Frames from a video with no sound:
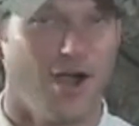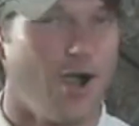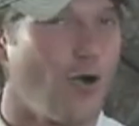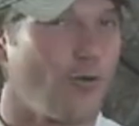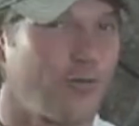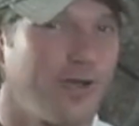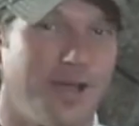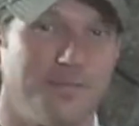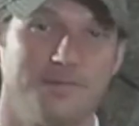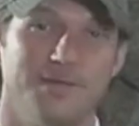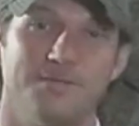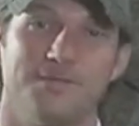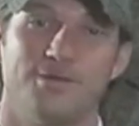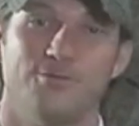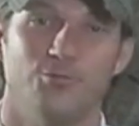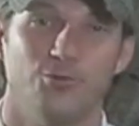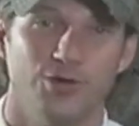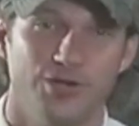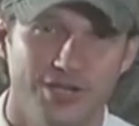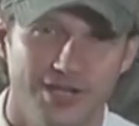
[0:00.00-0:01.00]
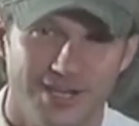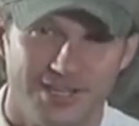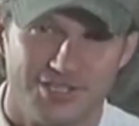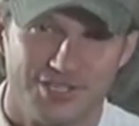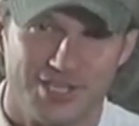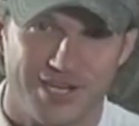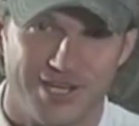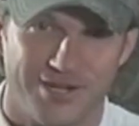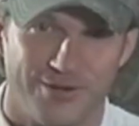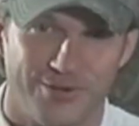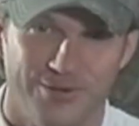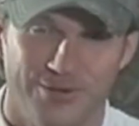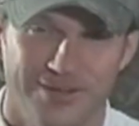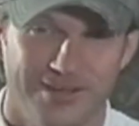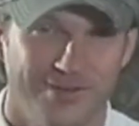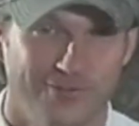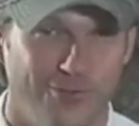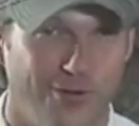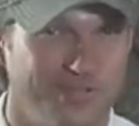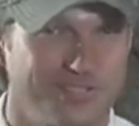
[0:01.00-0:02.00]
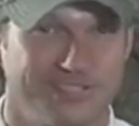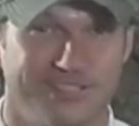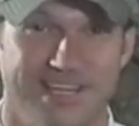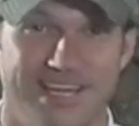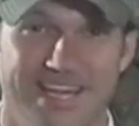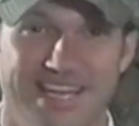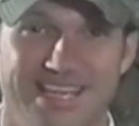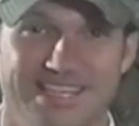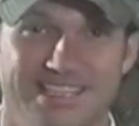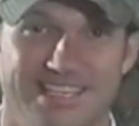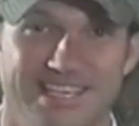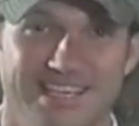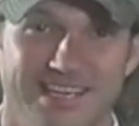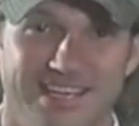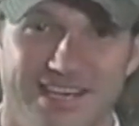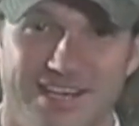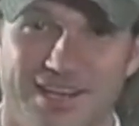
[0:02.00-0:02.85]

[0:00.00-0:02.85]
all wrapped up in one nutshell. Wasn't that easy?